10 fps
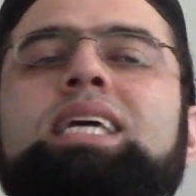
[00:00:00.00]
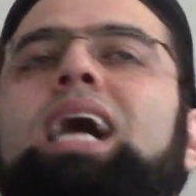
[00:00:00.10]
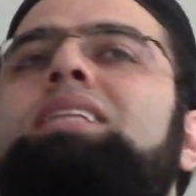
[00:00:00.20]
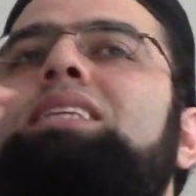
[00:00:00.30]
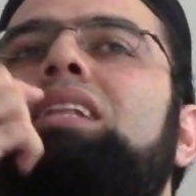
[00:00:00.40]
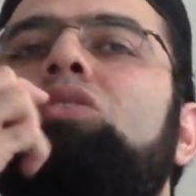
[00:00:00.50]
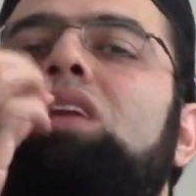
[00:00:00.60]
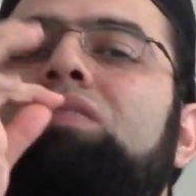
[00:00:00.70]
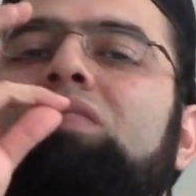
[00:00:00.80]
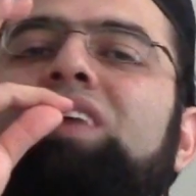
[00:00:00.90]
Until you
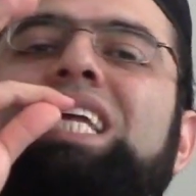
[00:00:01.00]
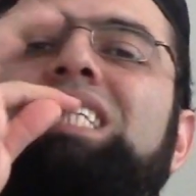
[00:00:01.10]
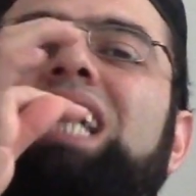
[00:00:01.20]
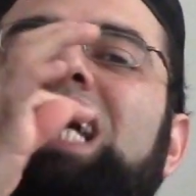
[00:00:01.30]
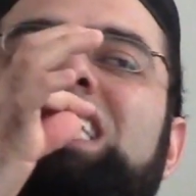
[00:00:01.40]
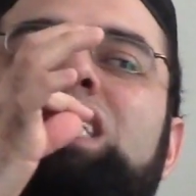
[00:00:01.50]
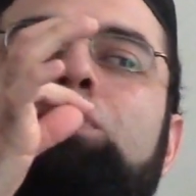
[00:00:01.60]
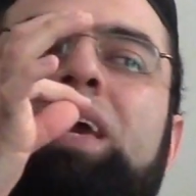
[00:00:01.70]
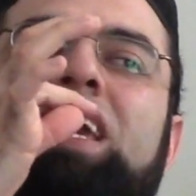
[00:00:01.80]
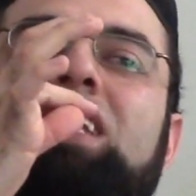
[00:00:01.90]
leave a very tiny
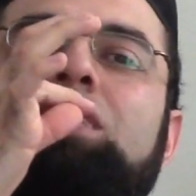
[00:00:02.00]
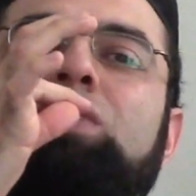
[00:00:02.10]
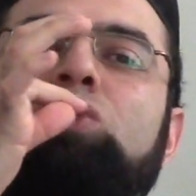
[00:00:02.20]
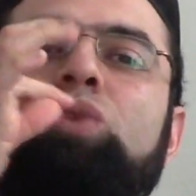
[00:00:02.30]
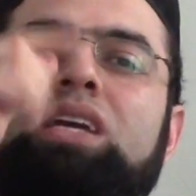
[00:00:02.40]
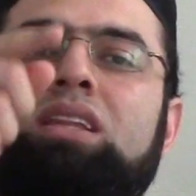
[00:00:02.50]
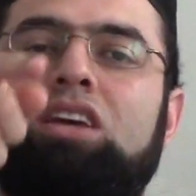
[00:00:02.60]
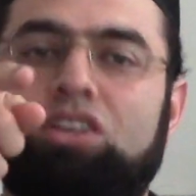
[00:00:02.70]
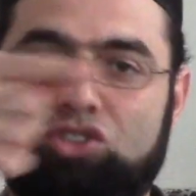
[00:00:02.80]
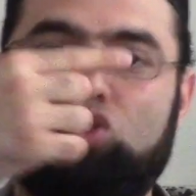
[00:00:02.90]
space
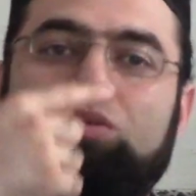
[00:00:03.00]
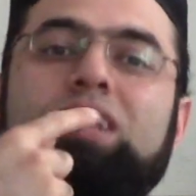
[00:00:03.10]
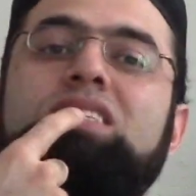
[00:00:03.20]
between, zoom and